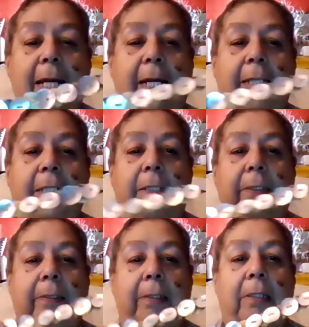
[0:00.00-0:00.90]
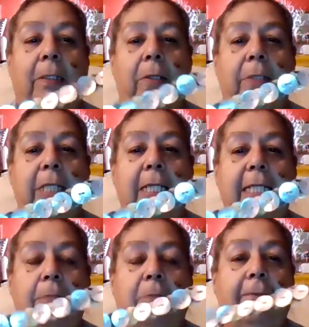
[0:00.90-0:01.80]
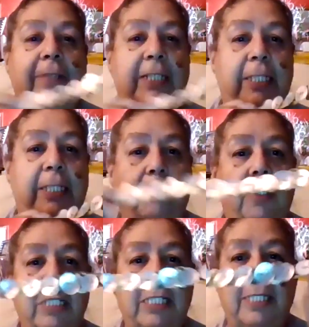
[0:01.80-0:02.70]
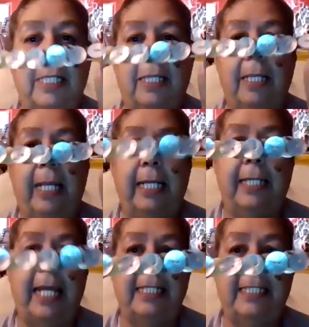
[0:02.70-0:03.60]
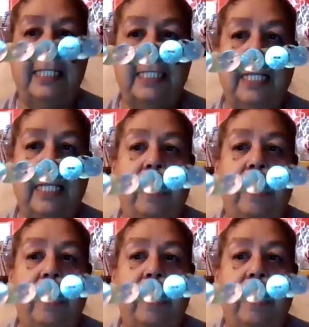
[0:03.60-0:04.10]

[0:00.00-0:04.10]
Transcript: on their clothing that they wear for ceremonies and dances,